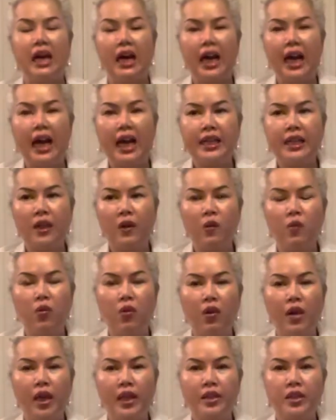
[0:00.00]
I don't
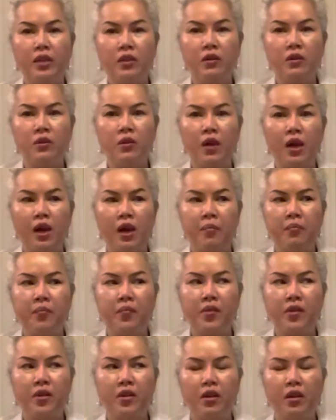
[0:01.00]
want to
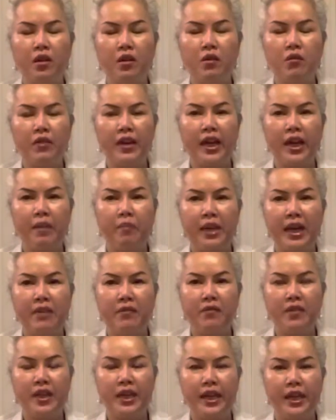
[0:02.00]
throw away my
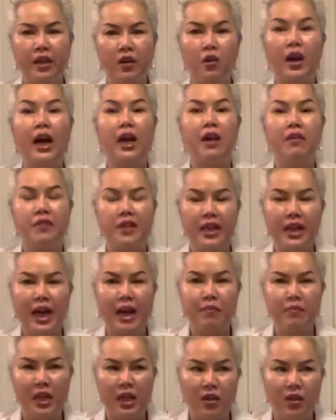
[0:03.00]
video I
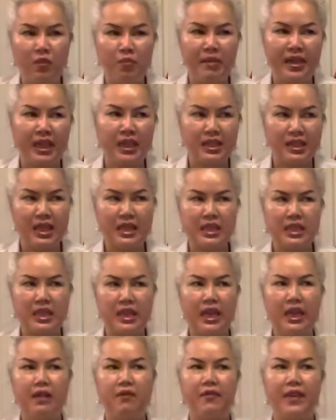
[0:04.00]
re-upload, because they
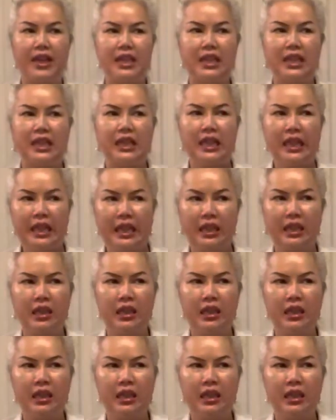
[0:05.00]
say if I delete,